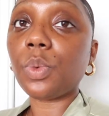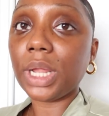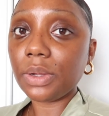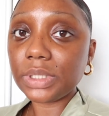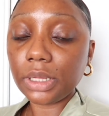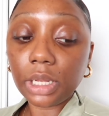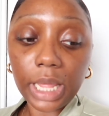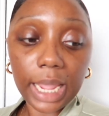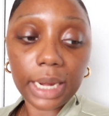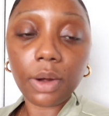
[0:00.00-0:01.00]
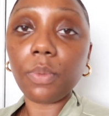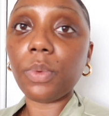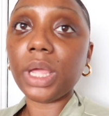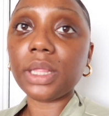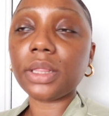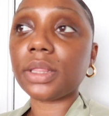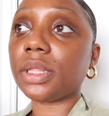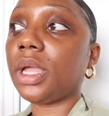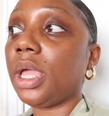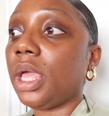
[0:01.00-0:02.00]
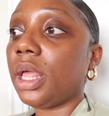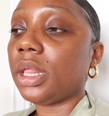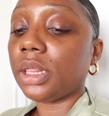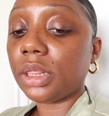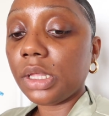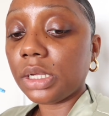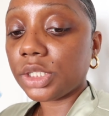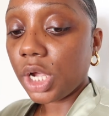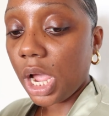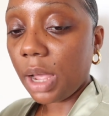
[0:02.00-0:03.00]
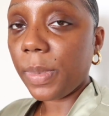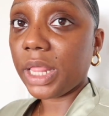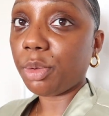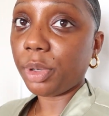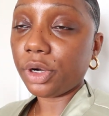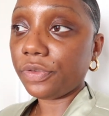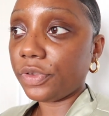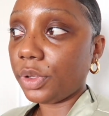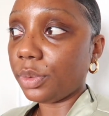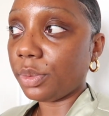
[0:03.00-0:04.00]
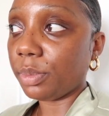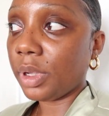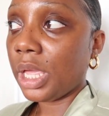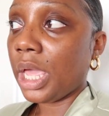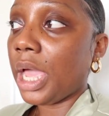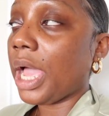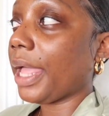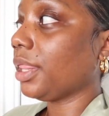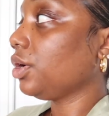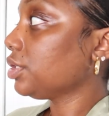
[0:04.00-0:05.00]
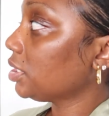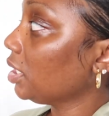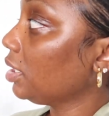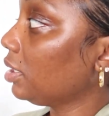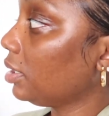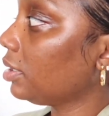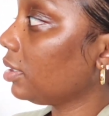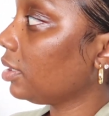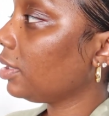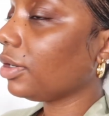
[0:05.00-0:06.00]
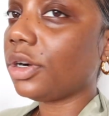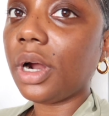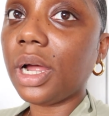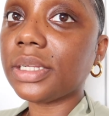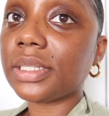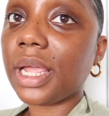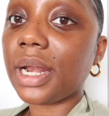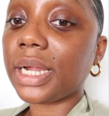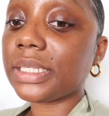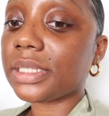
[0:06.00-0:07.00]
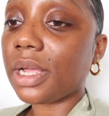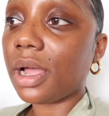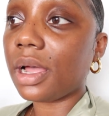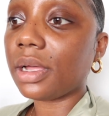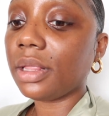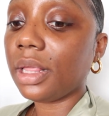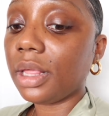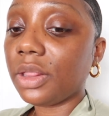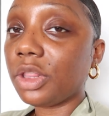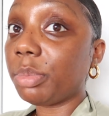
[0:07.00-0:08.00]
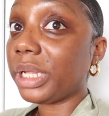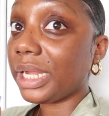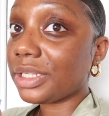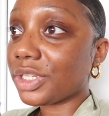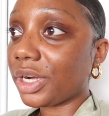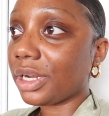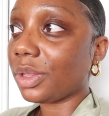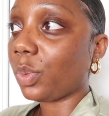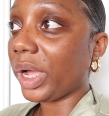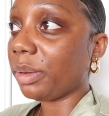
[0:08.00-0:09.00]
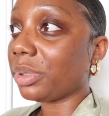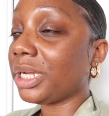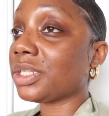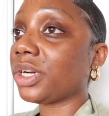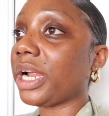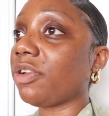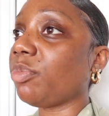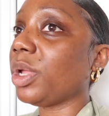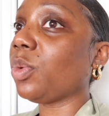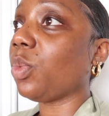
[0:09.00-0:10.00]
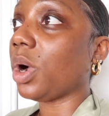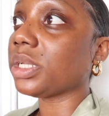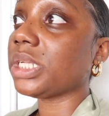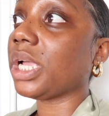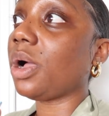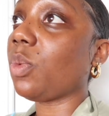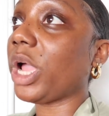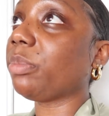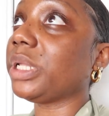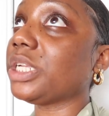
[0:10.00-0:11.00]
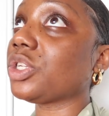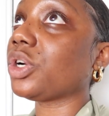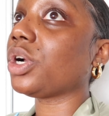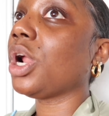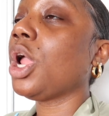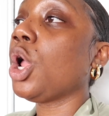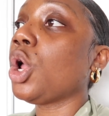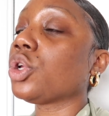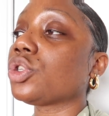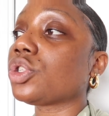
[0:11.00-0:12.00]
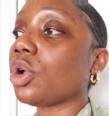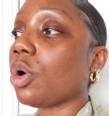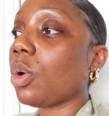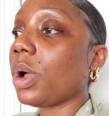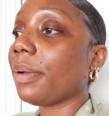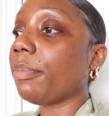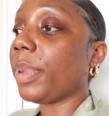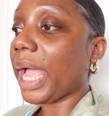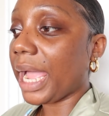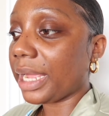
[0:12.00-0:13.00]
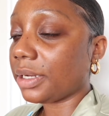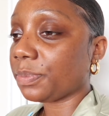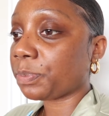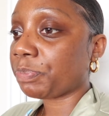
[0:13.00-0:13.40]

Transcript: while I was in the line with the top and the perfume, I looked across and I saw the blazer, the white blazer. And I've been wanting a white blazer so bad